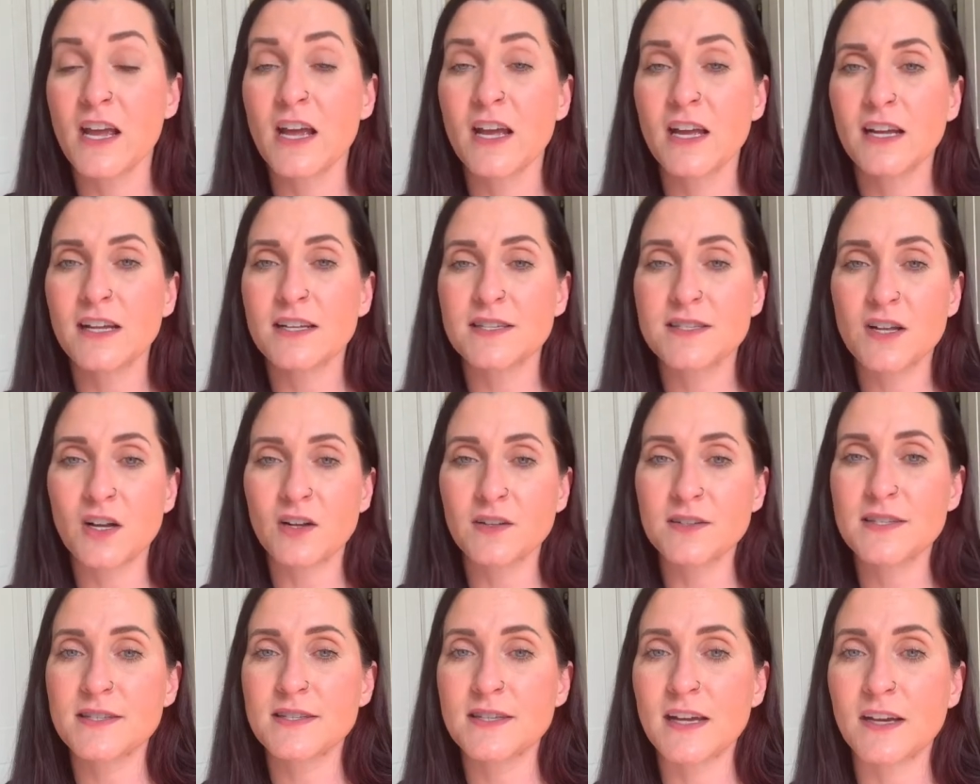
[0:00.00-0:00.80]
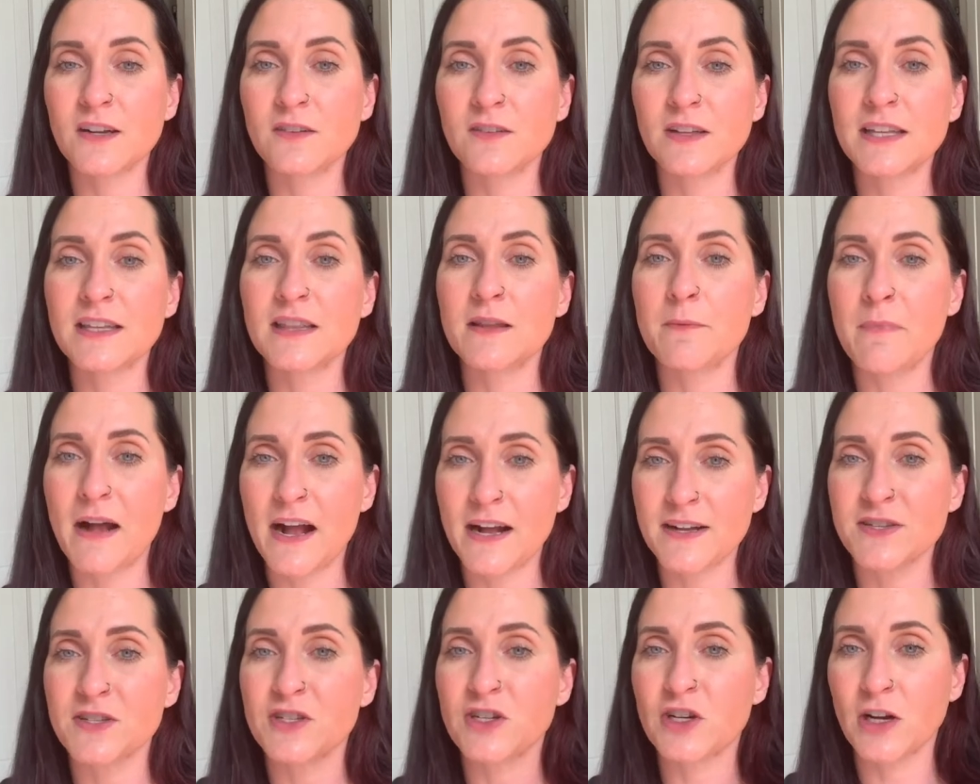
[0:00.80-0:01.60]
It's called settling the
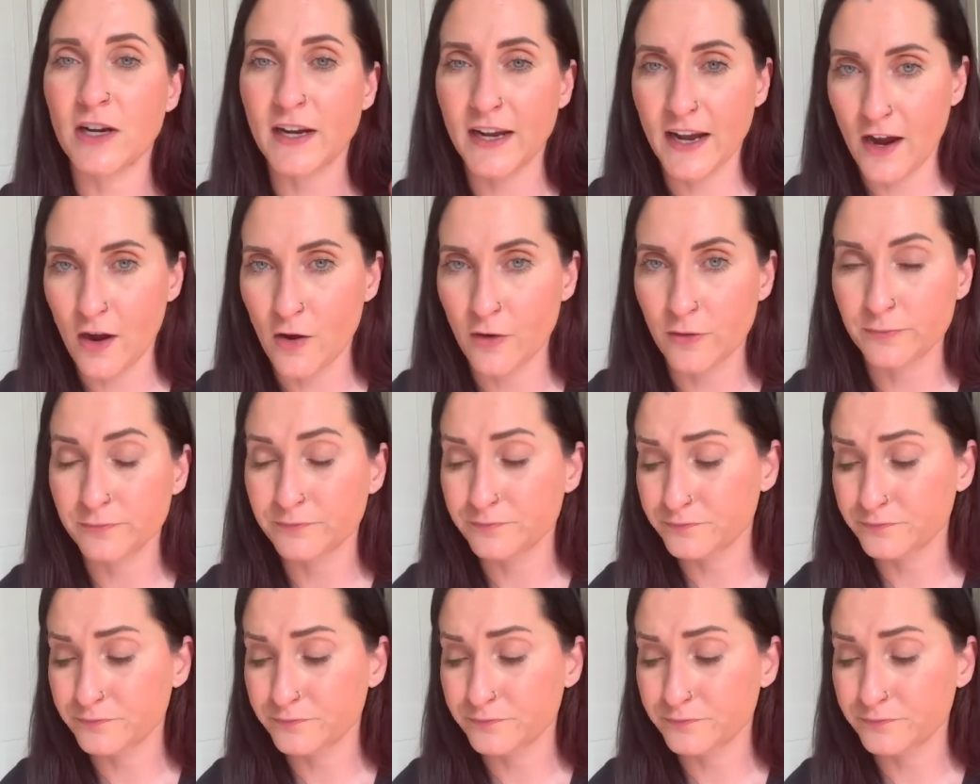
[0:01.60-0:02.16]
master account.